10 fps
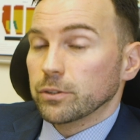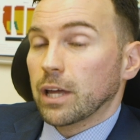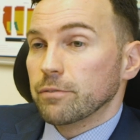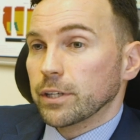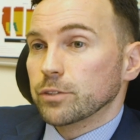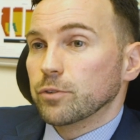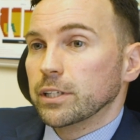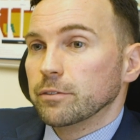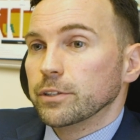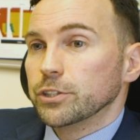sure that everything's
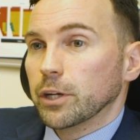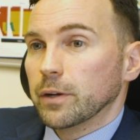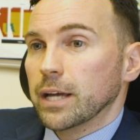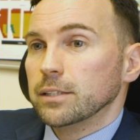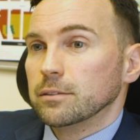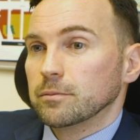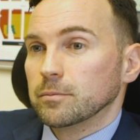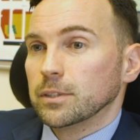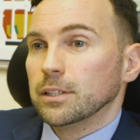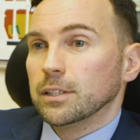ready for the show ahead,
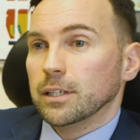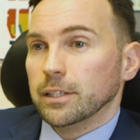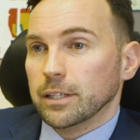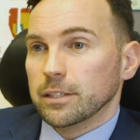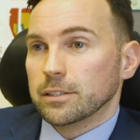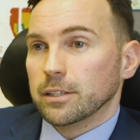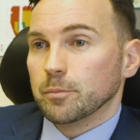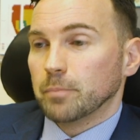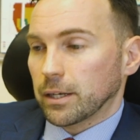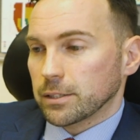and
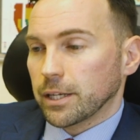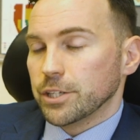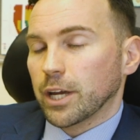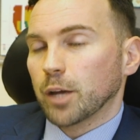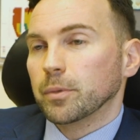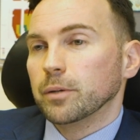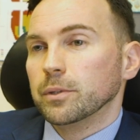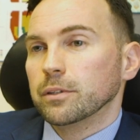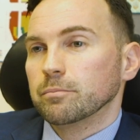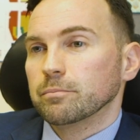that backstage are happy
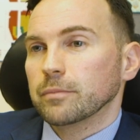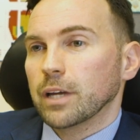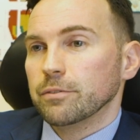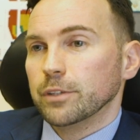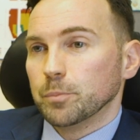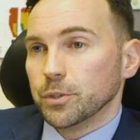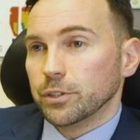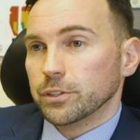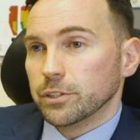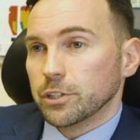with everything the
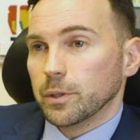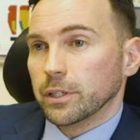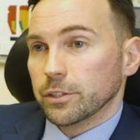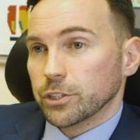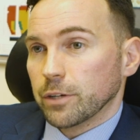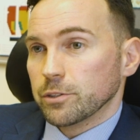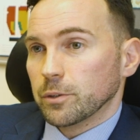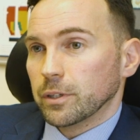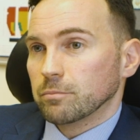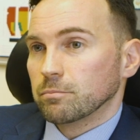producers are doing and the show's
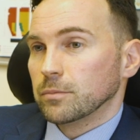doing,